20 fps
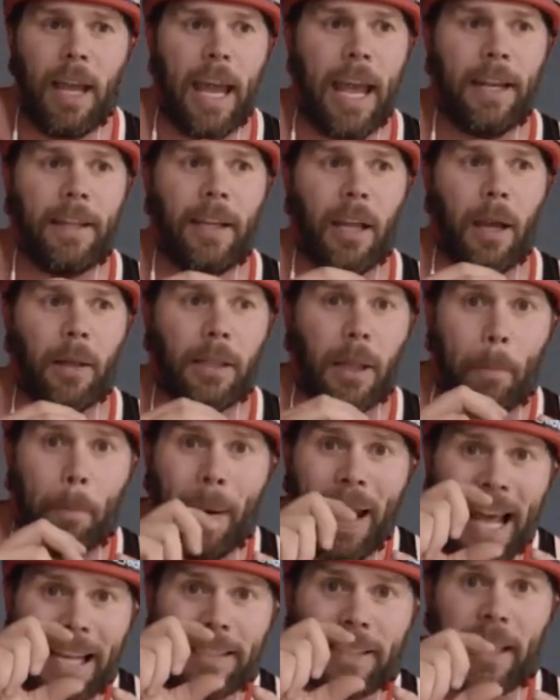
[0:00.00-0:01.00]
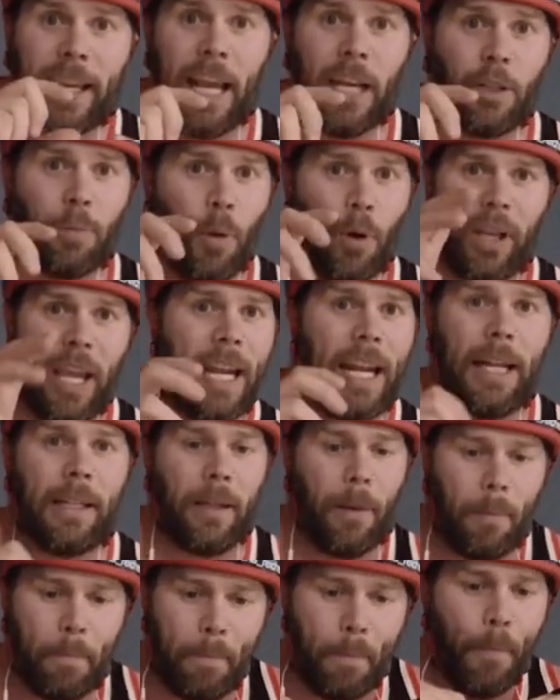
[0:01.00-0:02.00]
And the plastic edge block
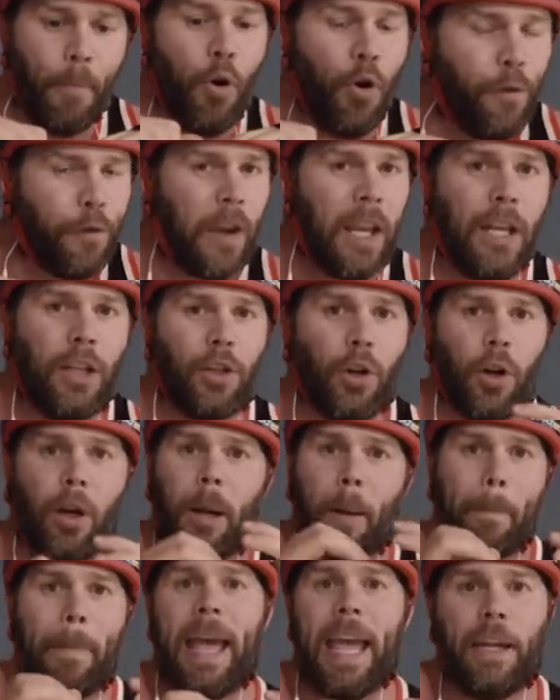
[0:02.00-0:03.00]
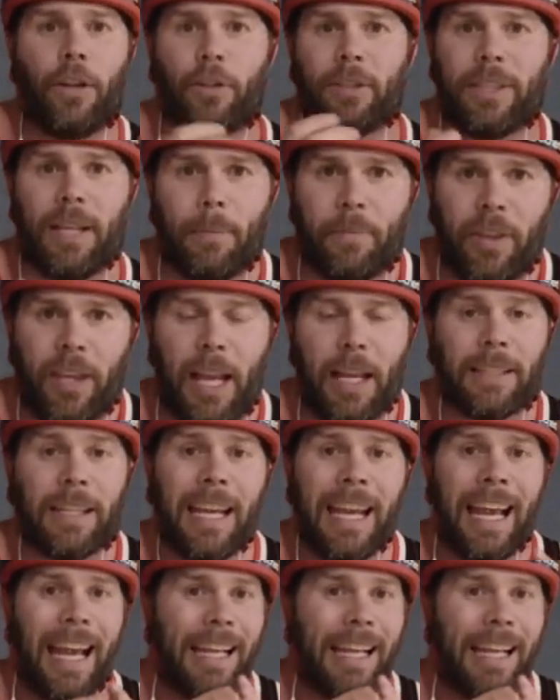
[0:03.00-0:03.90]
cannot move into a bend or something else.